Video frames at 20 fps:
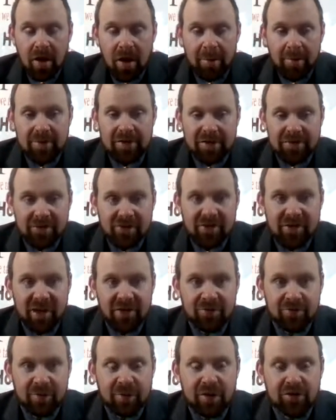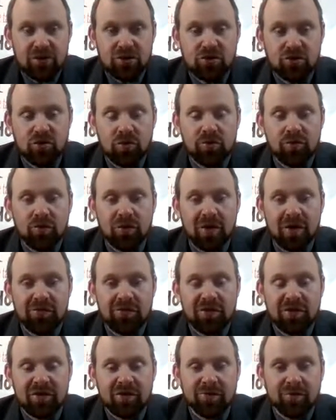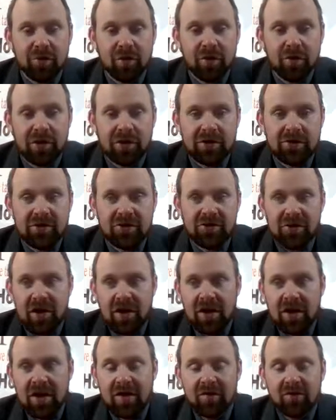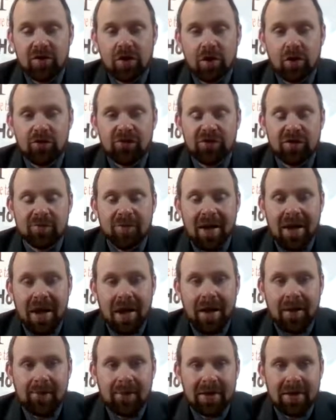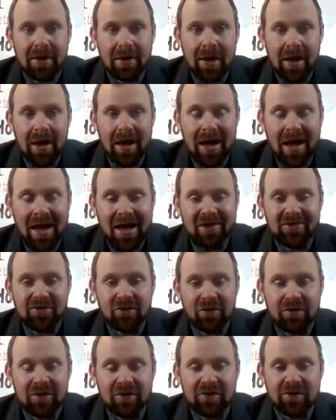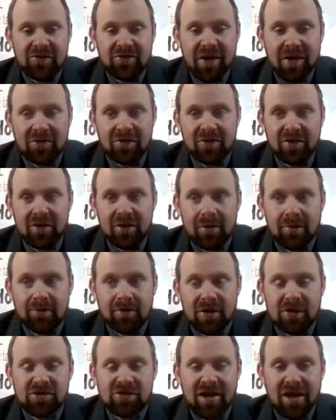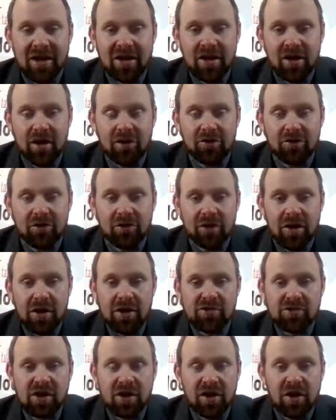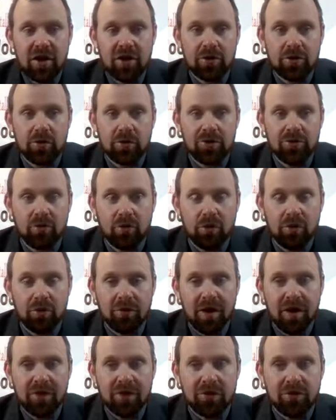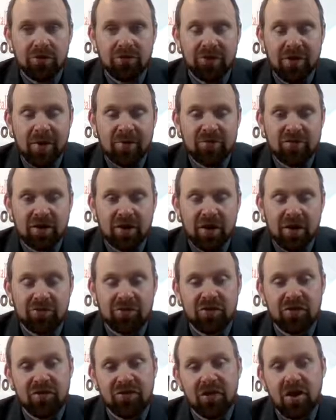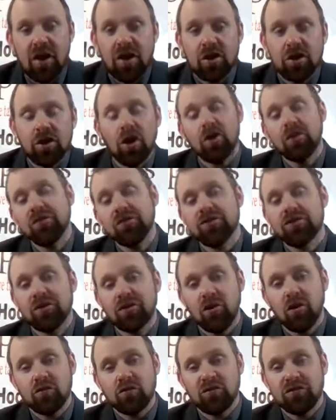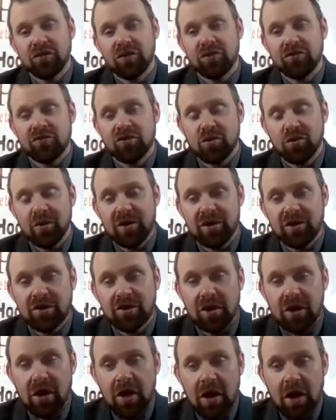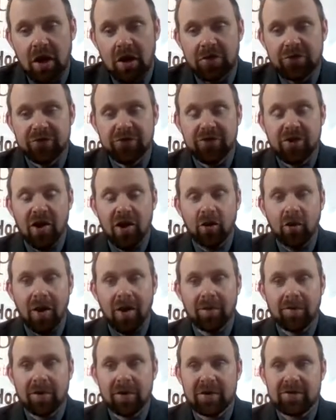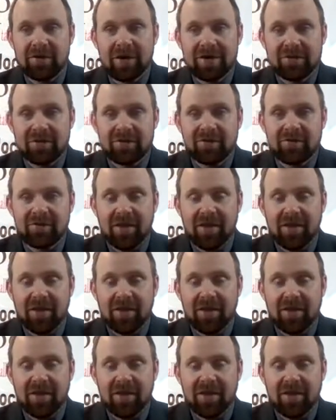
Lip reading: I'm going to take the Saints because of Drew Brees and experience. Even though it's in Miami, I still think the Saints are going to beat Jay Cutler. Jay Cutler will throw a late interception because he's known for turnovers in his career. So I'm going to take the